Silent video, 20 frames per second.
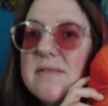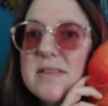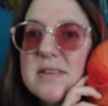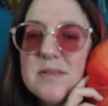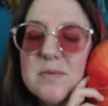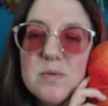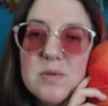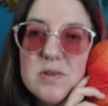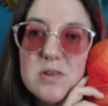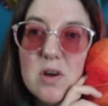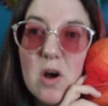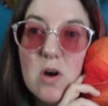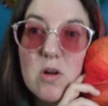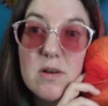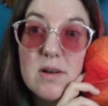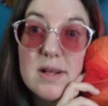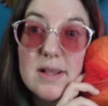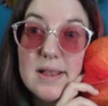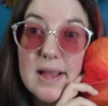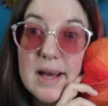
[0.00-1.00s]
this one's
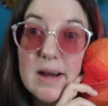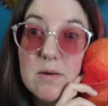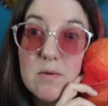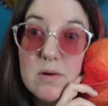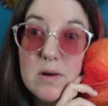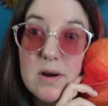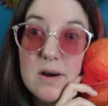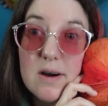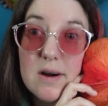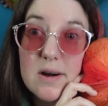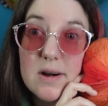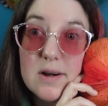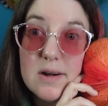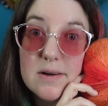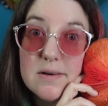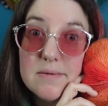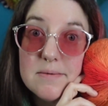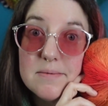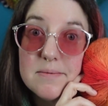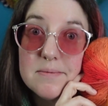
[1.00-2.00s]
called Clown
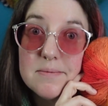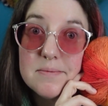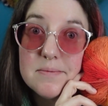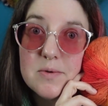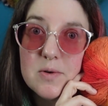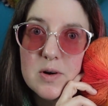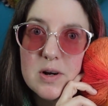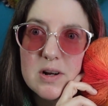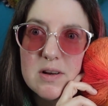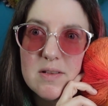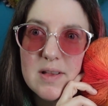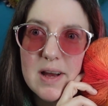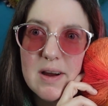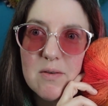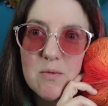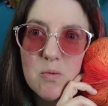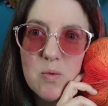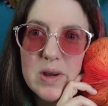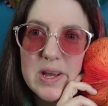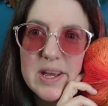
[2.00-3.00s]
Car or
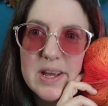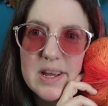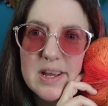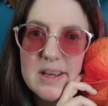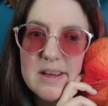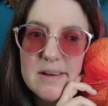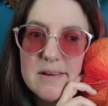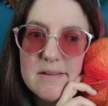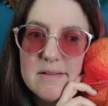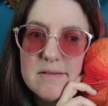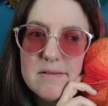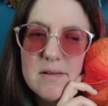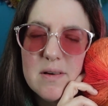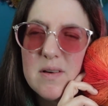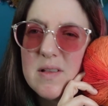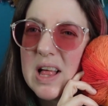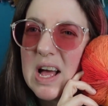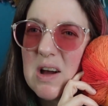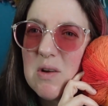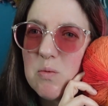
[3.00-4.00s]
Clown Wig.
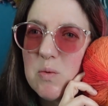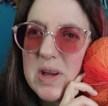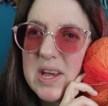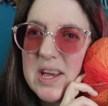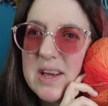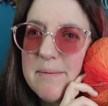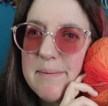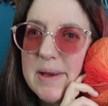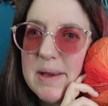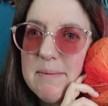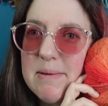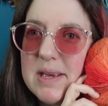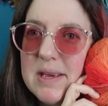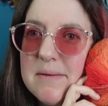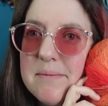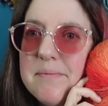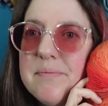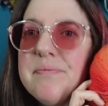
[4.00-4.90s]
Clown Wig, maybe.